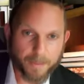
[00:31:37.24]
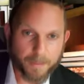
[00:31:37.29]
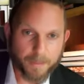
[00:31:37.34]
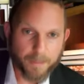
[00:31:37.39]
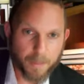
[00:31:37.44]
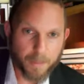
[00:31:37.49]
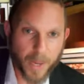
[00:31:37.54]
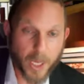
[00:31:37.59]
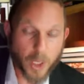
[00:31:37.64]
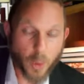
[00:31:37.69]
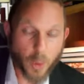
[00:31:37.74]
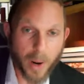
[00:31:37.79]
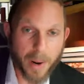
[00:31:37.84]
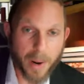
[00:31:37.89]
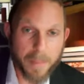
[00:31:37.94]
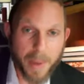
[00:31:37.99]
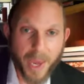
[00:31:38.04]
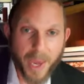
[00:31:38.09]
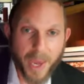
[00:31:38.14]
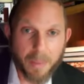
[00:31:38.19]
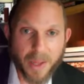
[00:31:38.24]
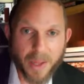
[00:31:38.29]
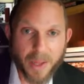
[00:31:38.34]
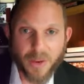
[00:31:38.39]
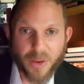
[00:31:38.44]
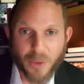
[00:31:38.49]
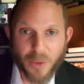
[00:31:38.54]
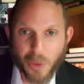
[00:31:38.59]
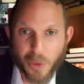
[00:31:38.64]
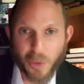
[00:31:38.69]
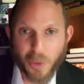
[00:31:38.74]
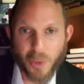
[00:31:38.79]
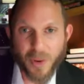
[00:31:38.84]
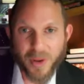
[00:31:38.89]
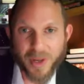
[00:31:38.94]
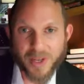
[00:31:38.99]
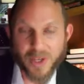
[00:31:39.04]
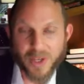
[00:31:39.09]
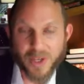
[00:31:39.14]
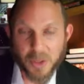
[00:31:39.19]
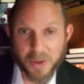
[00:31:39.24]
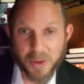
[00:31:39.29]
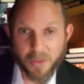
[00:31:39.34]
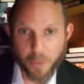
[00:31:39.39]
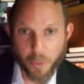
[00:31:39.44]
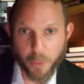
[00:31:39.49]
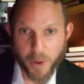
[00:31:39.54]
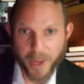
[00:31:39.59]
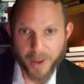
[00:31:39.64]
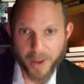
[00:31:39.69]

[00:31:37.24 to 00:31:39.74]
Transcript: Because what I'm aiming to do is to be free.